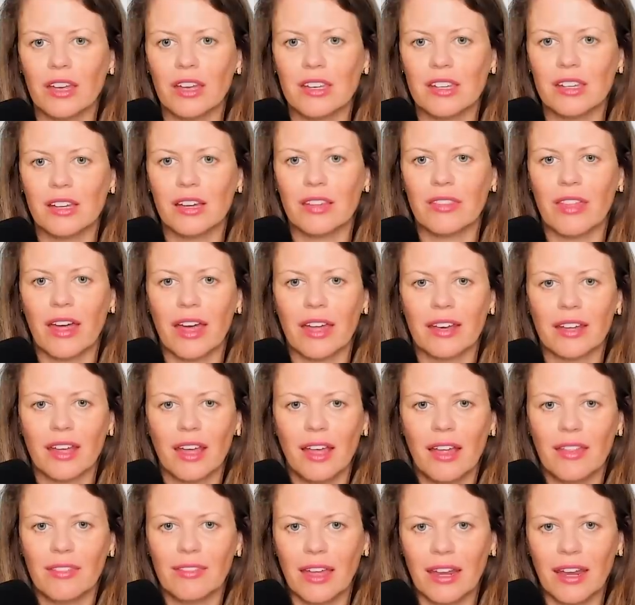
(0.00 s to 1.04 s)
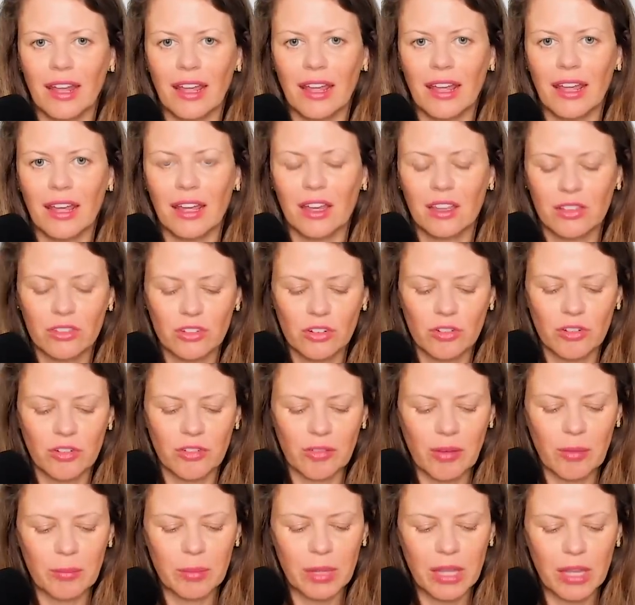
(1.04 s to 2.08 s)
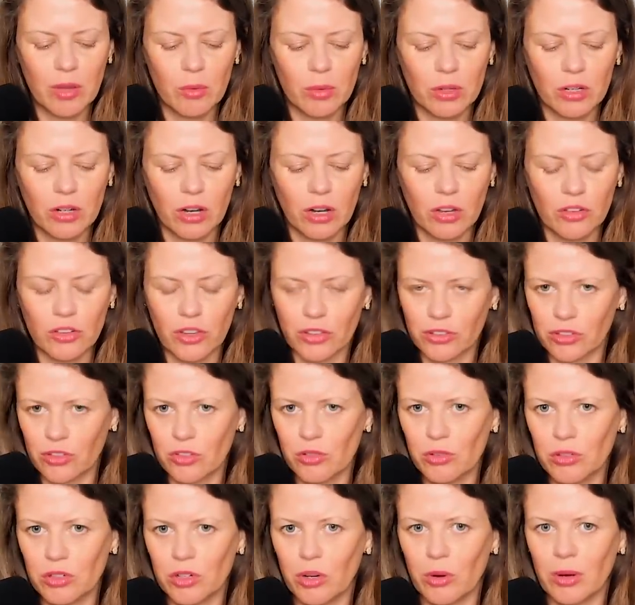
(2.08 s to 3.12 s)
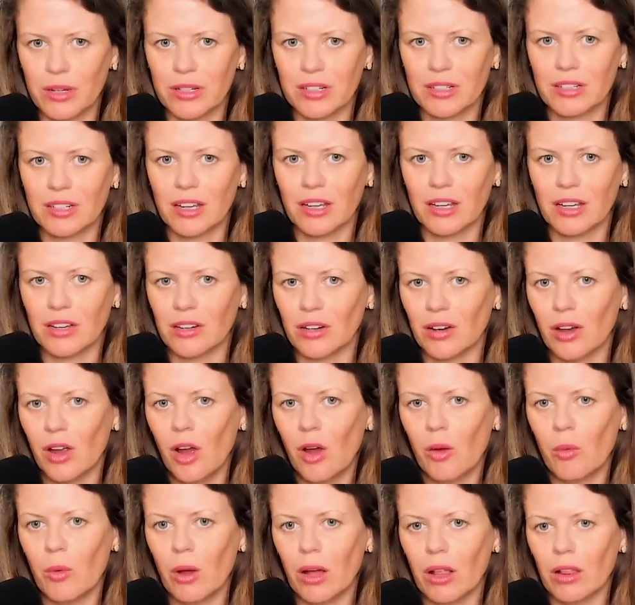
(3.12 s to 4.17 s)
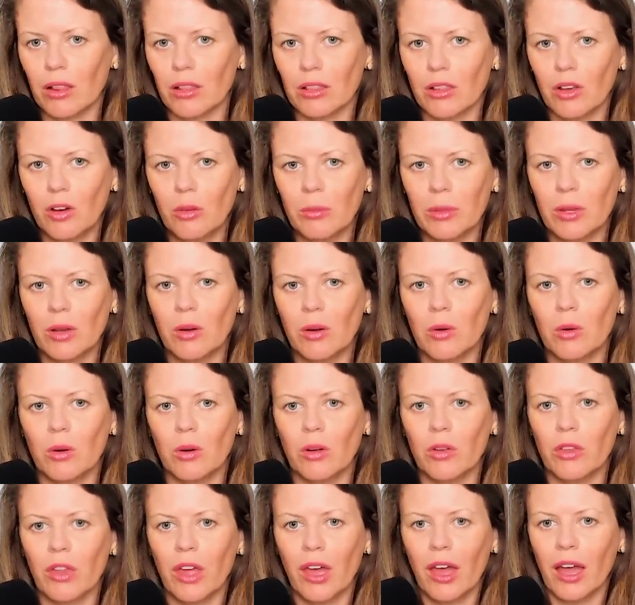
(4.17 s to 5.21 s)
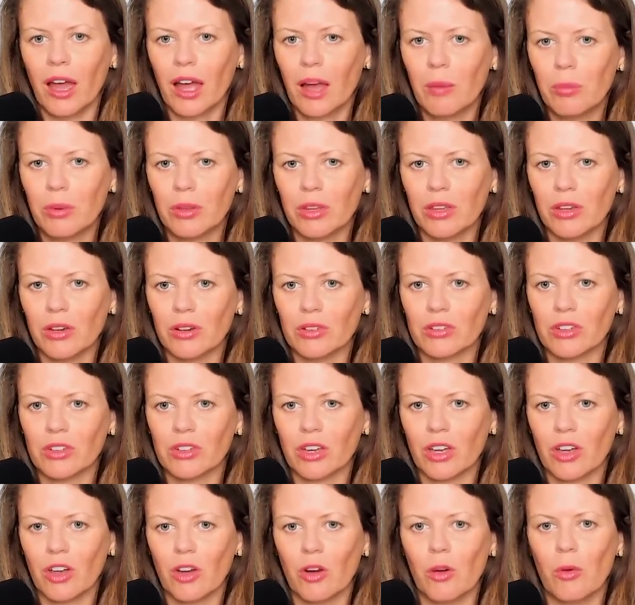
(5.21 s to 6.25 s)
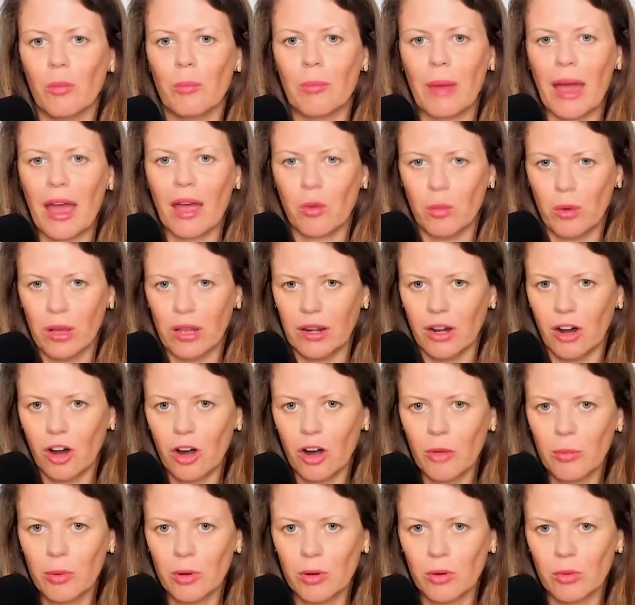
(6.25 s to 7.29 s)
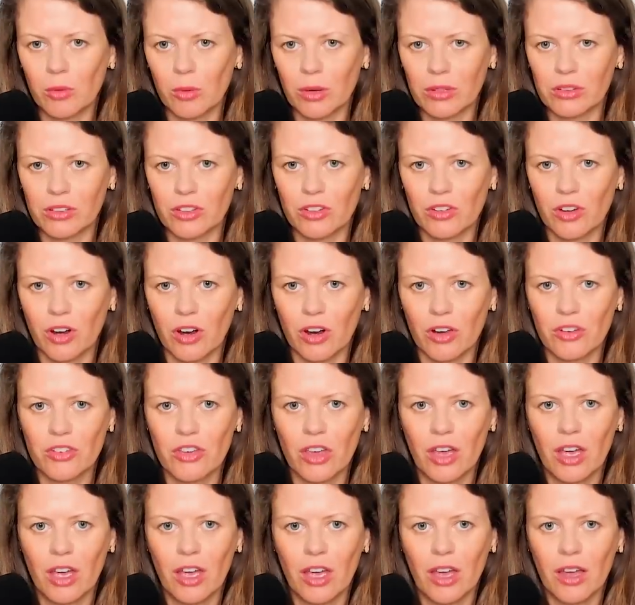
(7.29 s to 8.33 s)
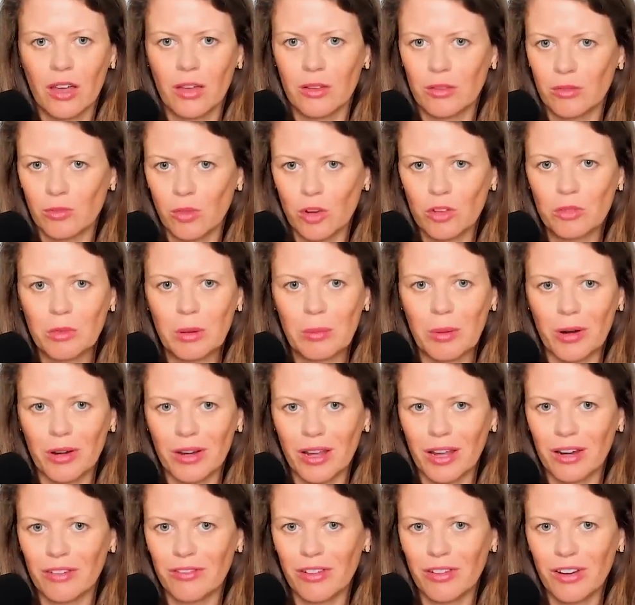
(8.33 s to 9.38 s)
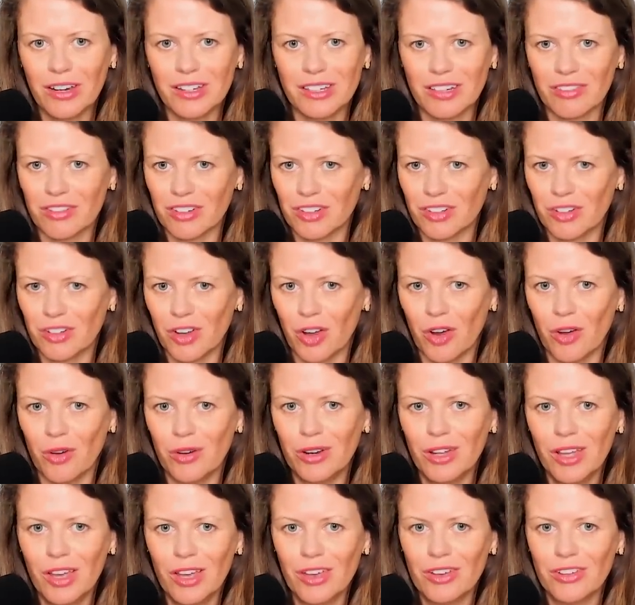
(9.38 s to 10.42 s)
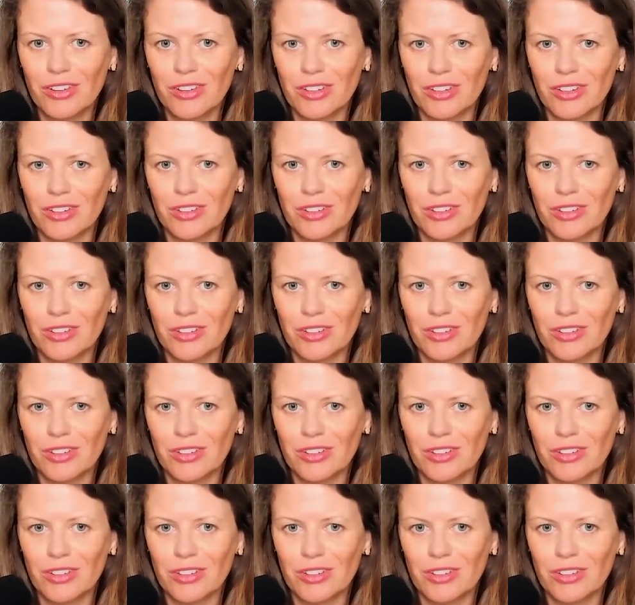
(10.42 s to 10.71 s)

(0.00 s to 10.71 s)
idea that a Conservative MP would call Justin Trudeau a dictator, well, lo and behold, a couple years ago, back when Harper was in charge, Rosemary Barton had a very different tone. She